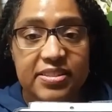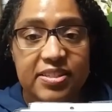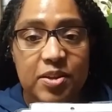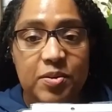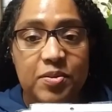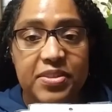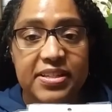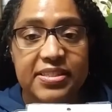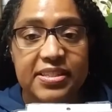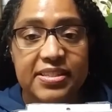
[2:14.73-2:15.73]
So
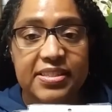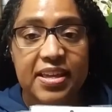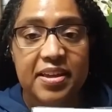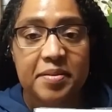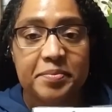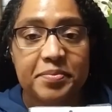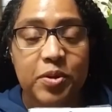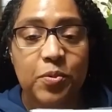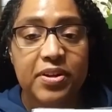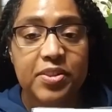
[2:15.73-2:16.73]
this is
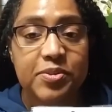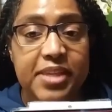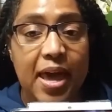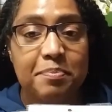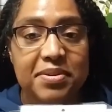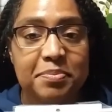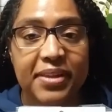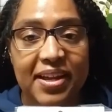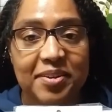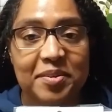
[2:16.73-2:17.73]
one of those happy
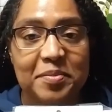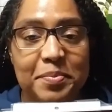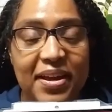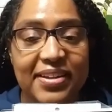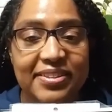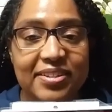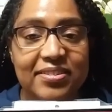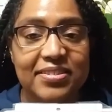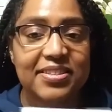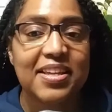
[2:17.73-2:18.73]
planner
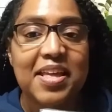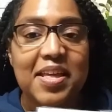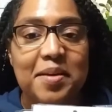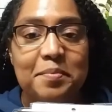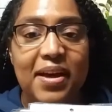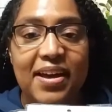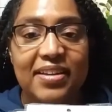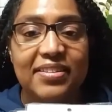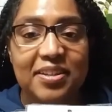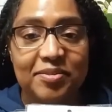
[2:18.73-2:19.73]
binders.
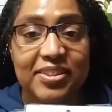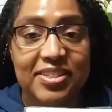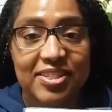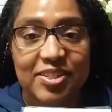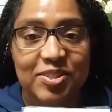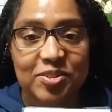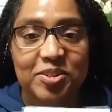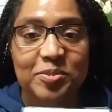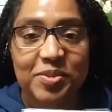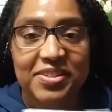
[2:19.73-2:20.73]
My lovely
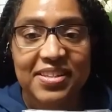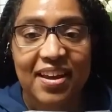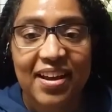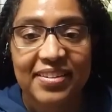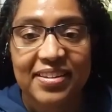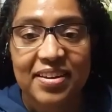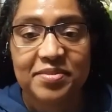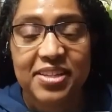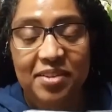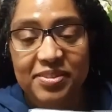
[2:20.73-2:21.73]
sister was kind
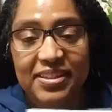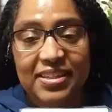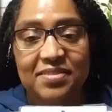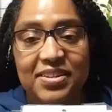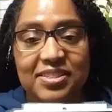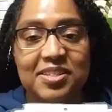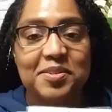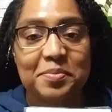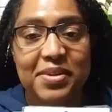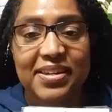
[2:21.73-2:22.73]
enough to give this to
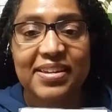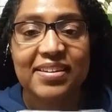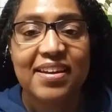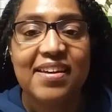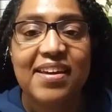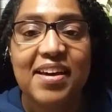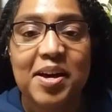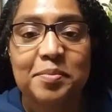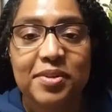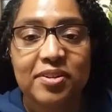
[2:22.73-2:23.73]
me
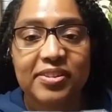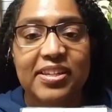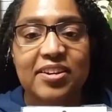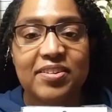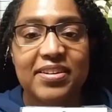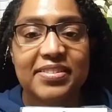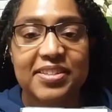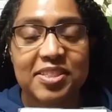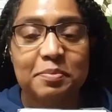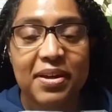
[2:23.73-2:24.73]
earlier
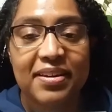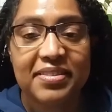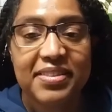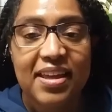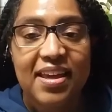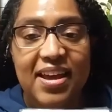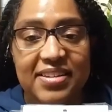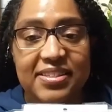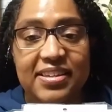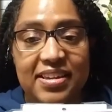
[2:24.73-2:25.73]
this month
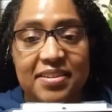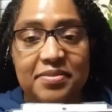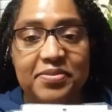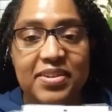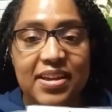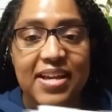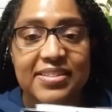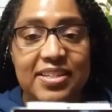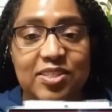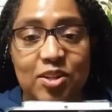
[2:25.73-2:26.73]
as a gift as
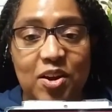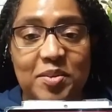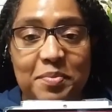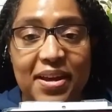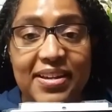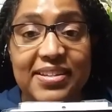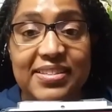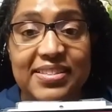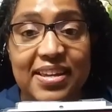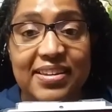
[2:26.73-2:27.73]
I start my
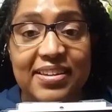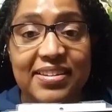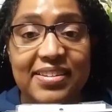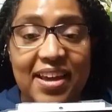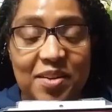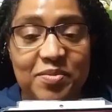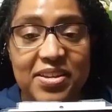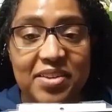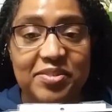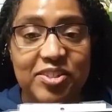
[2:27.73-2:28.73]
second
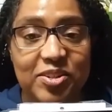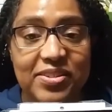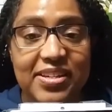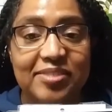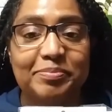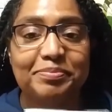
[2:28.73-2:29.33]
IVF journey.